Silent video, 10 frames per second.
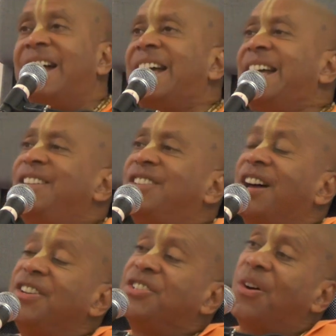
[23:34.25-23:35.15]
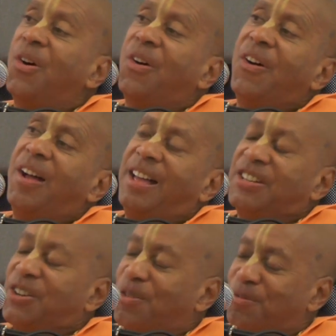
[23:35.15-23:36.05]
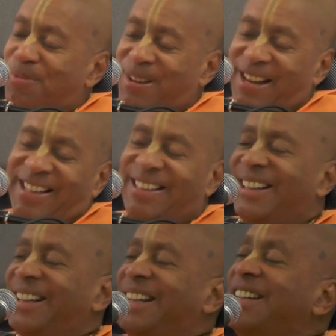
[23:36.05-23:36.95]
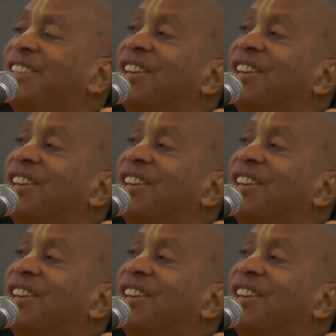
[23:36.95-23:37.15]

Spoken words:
He does, as I often point out, he